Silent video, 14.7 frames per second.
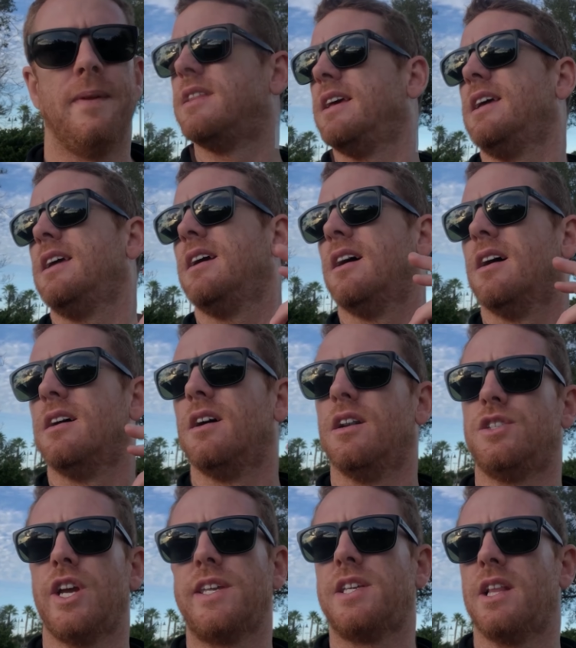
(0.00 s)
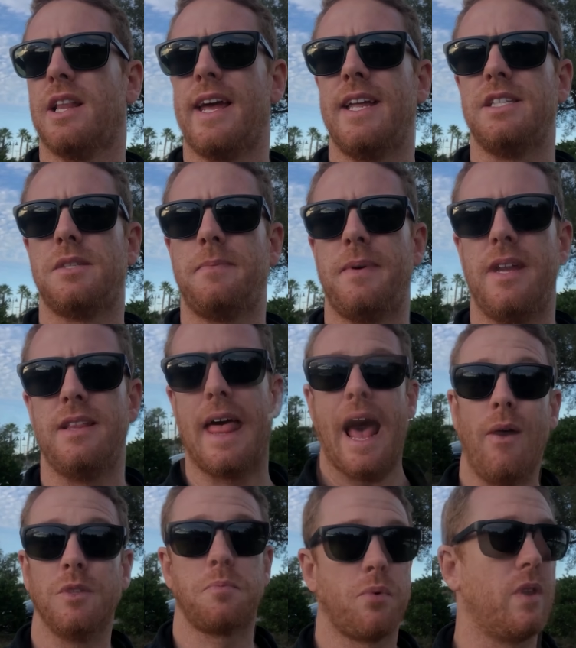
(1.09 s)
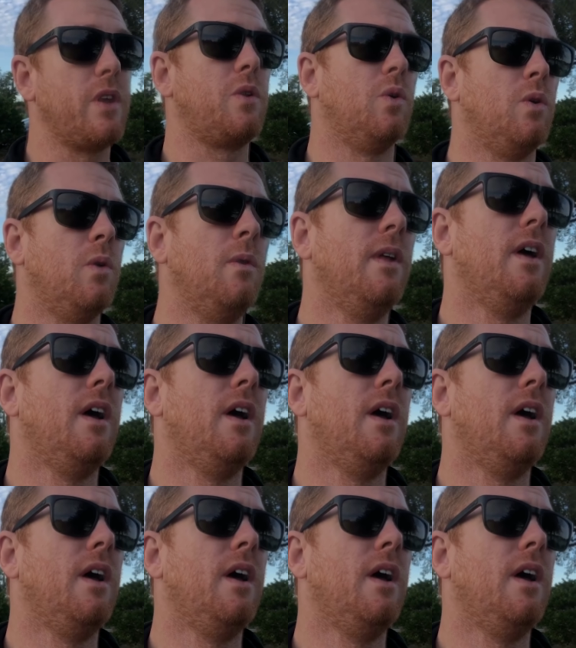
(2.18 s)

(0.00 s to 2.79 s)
The adjacent lane speed, that was pretty cool.